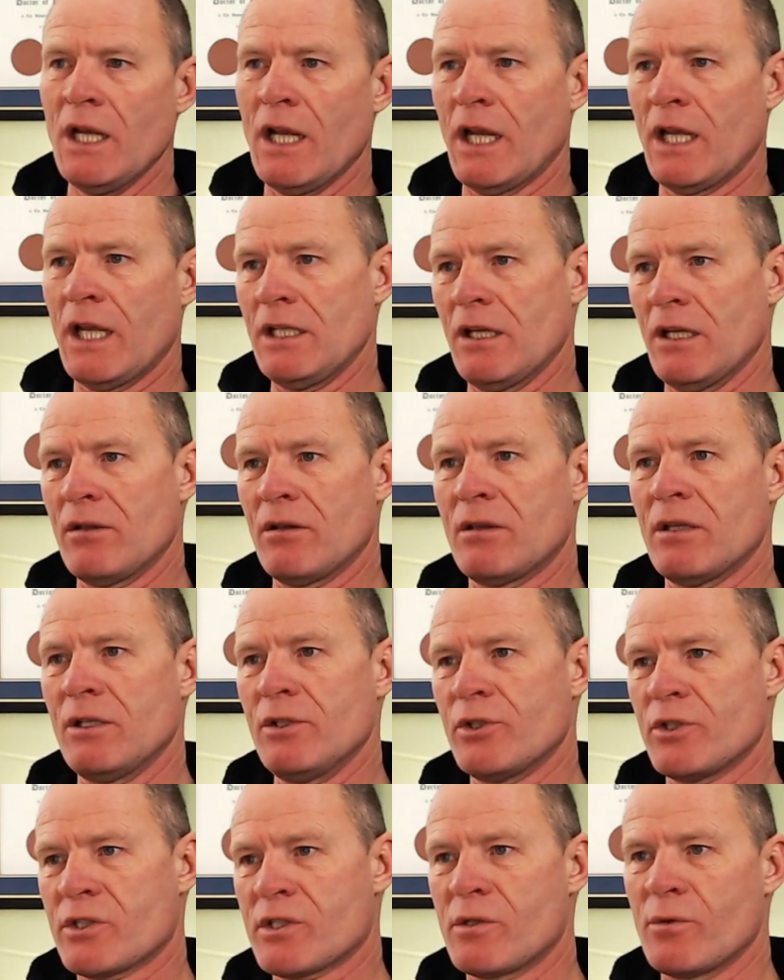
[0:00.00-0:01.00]
And the other
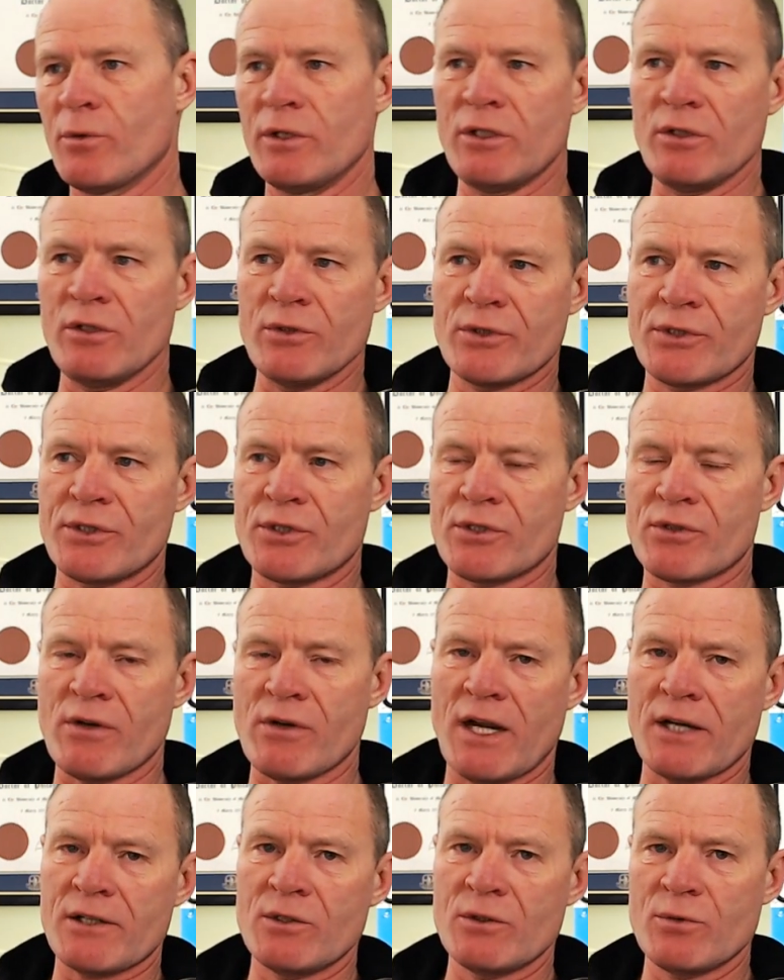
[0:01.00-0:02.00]
thing, just to reduce
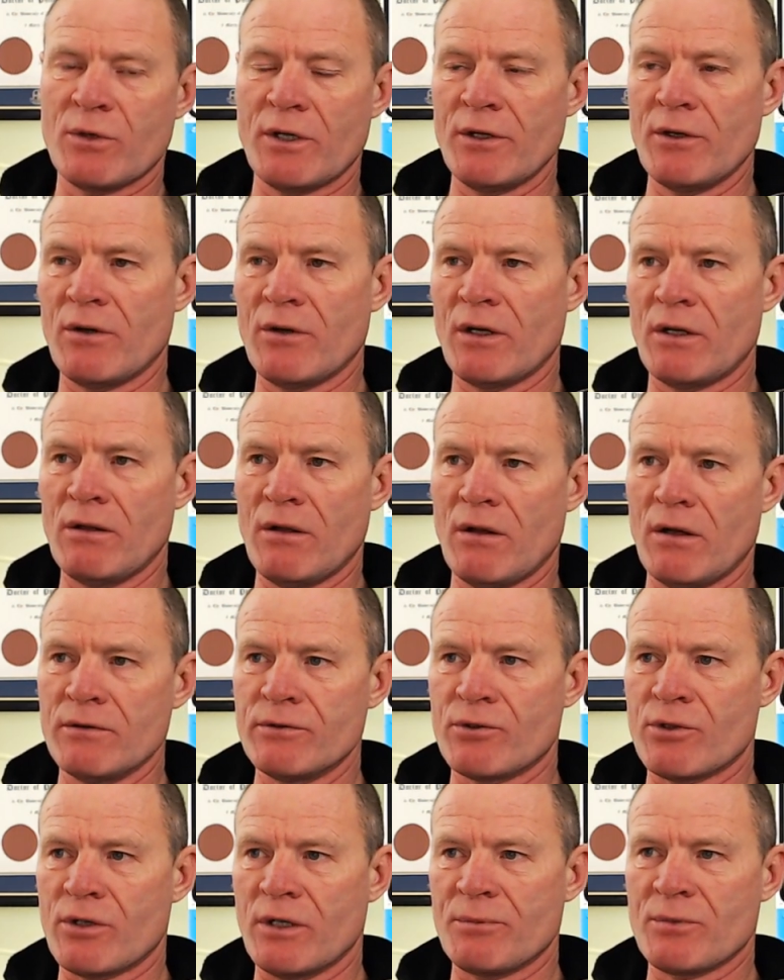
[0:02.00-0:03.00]
distractions while you're on
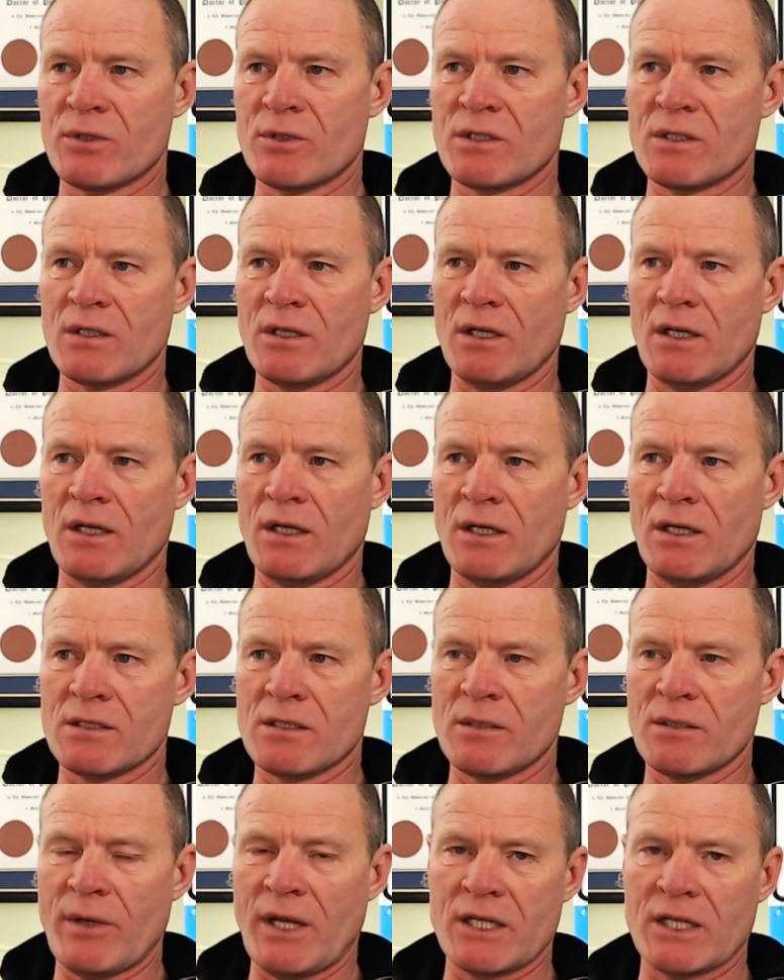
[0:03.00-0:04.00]
long trips, uh,
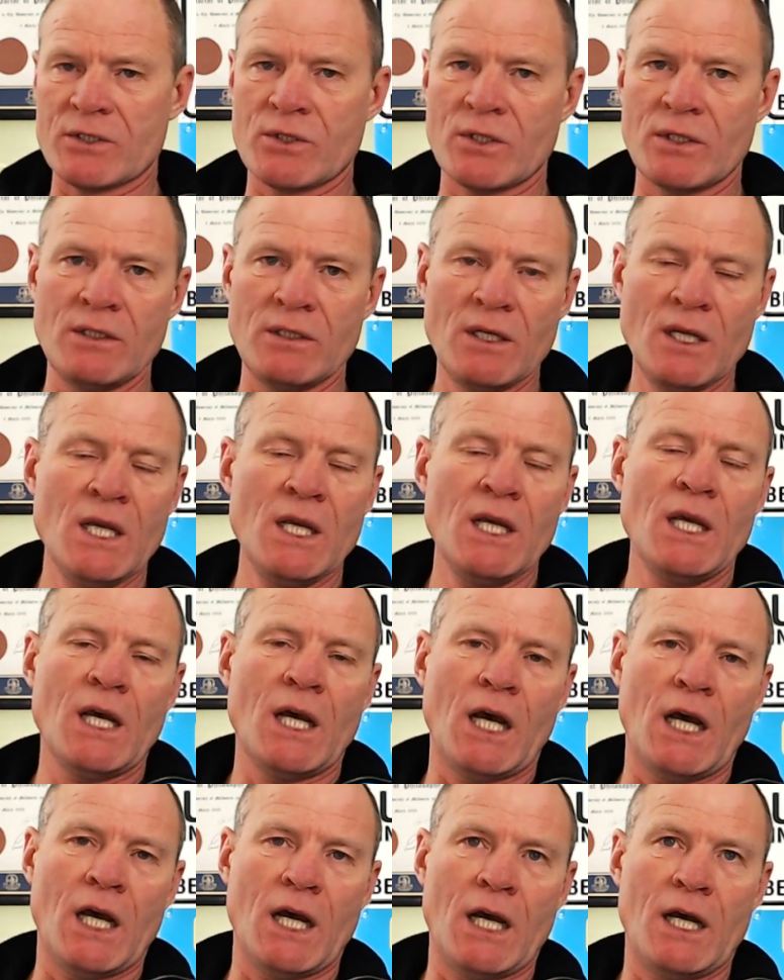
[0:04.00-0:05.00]
Sebastian,
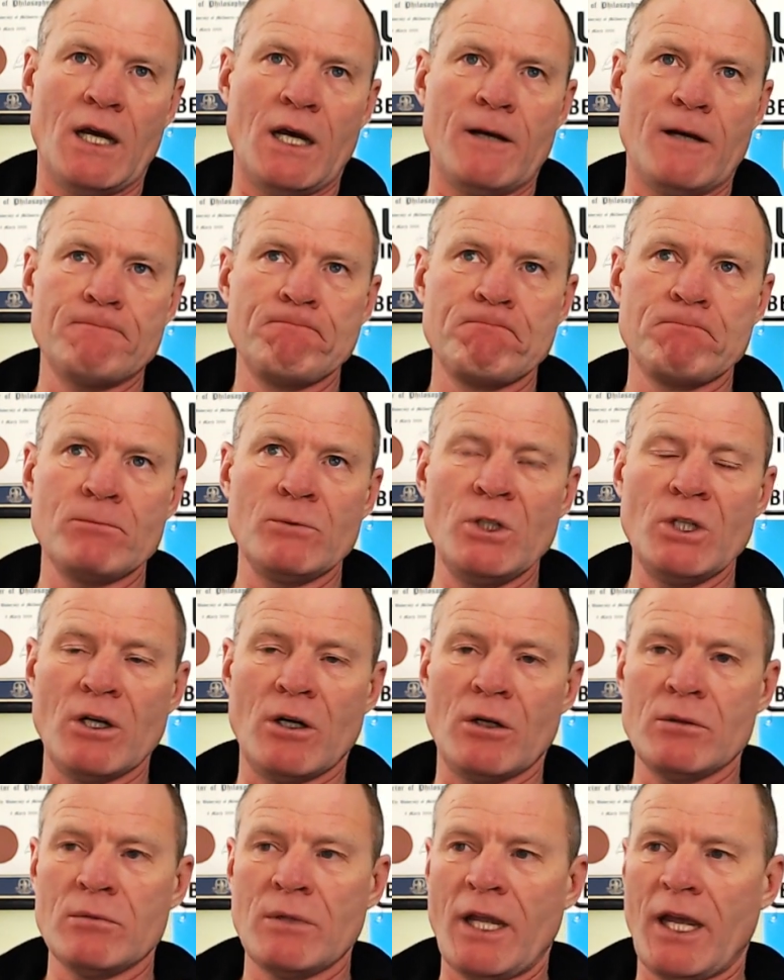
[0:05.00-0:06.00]
uh, you
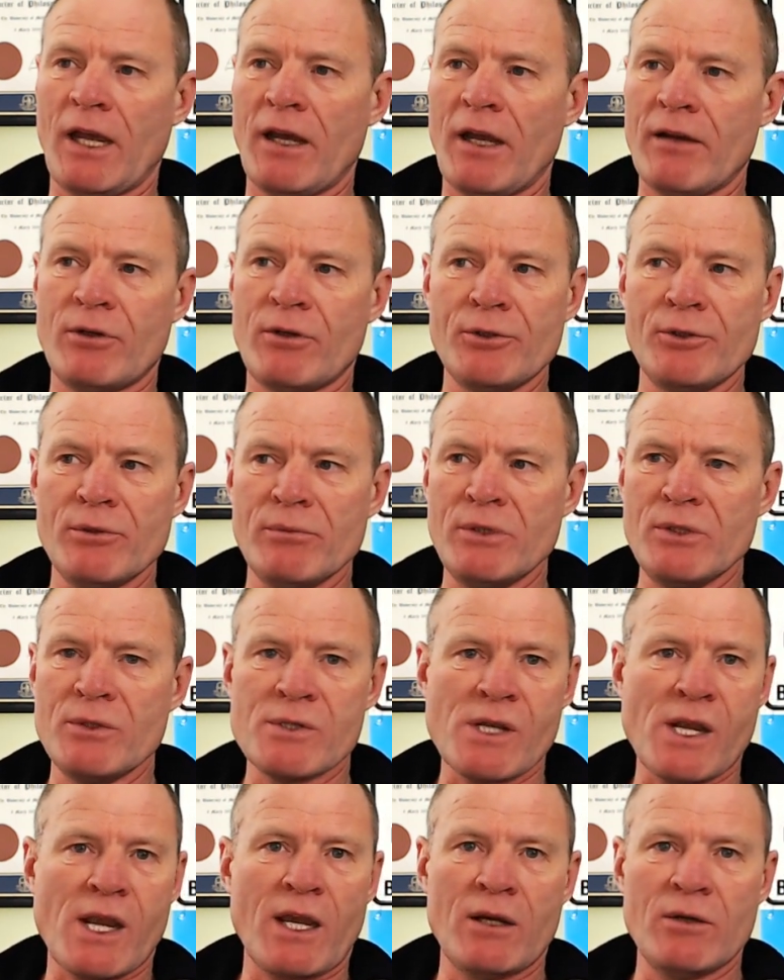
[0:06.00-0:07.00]
know, have all your
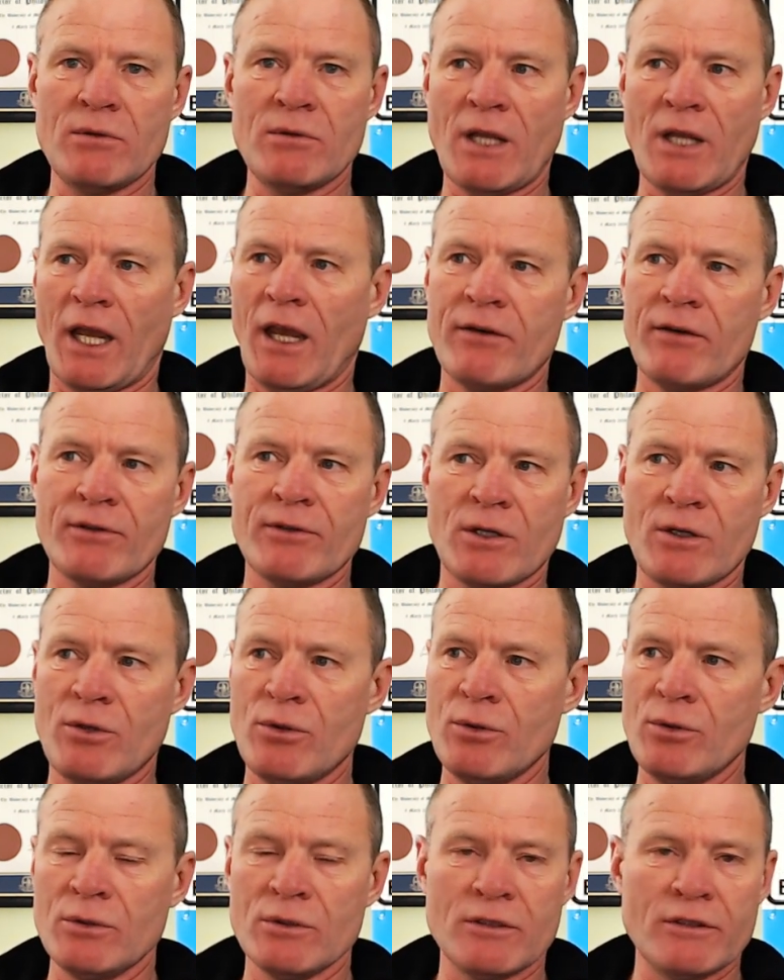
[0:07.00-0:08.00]
music out, have a
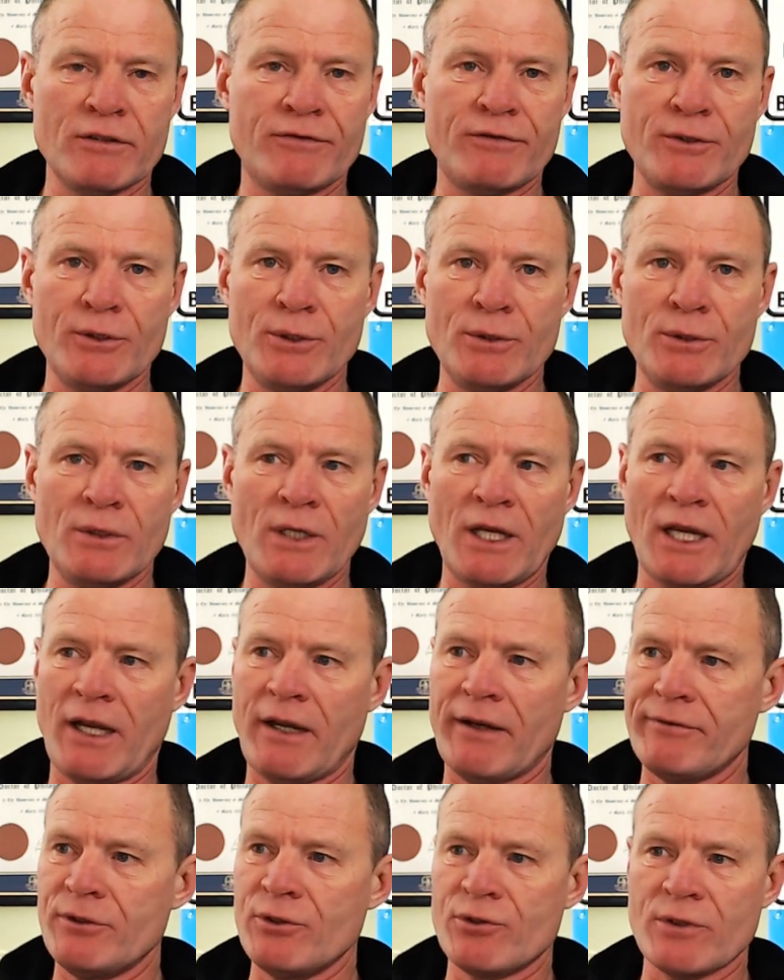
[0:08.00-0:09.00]
cooler of food,
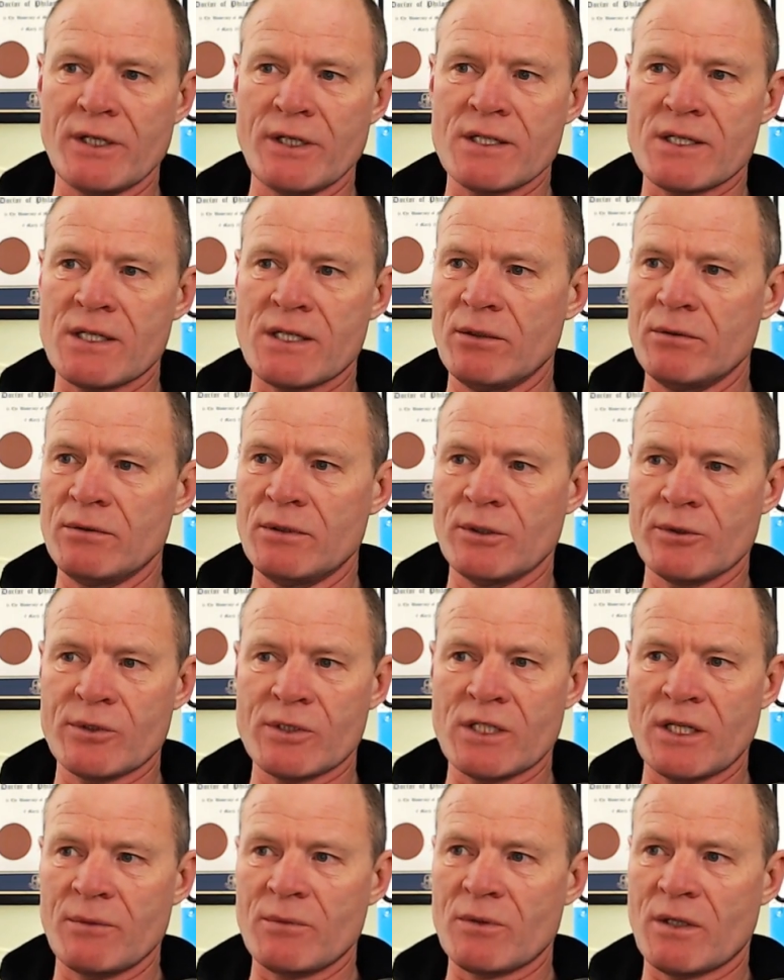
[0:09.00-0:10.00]
have your drinks out, and those
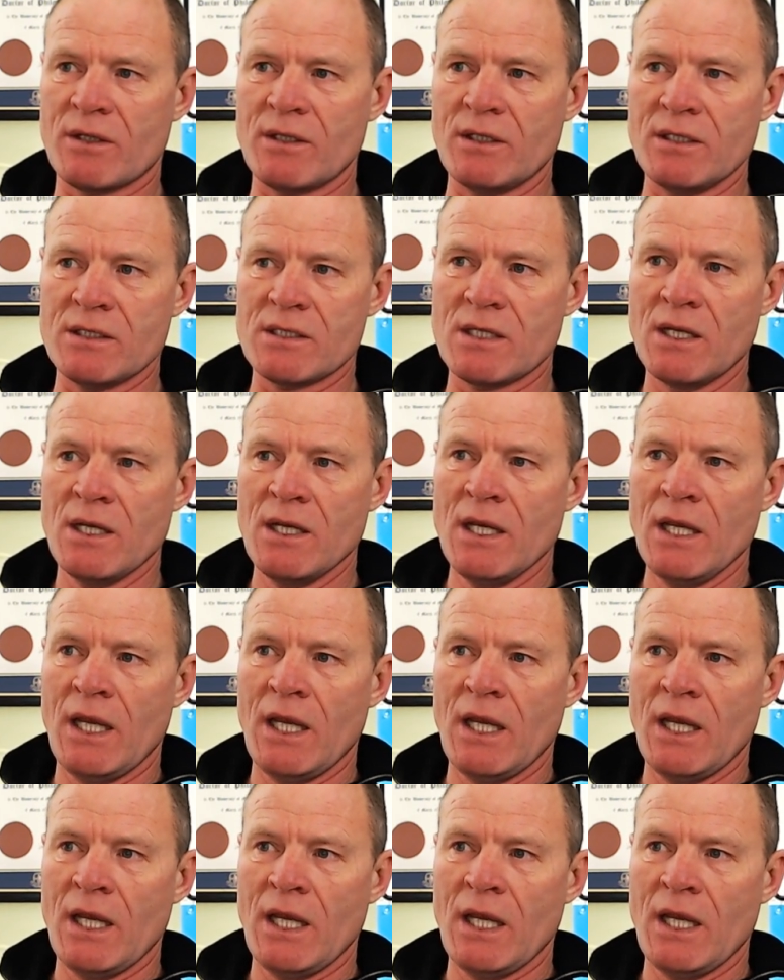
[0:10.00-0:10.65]
types of things.